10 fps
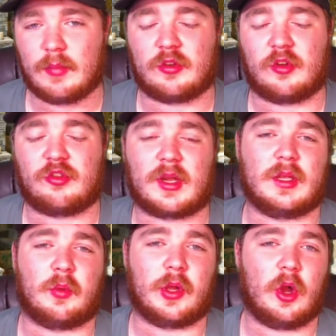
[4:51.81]
Be sure to check
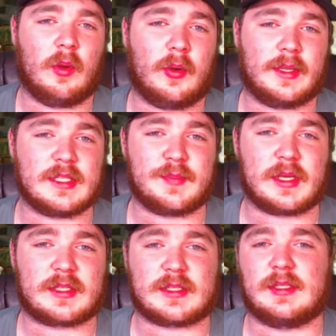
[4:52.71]
out your boy Hobo and his
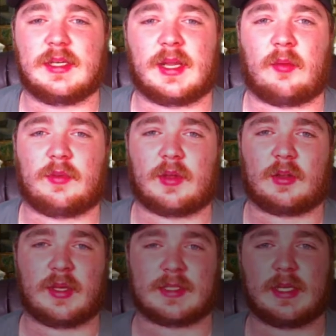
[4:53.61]
picks, and I'll be
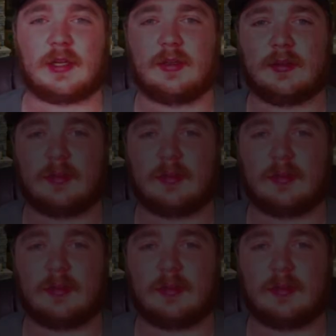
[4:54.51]
talking to you guys later.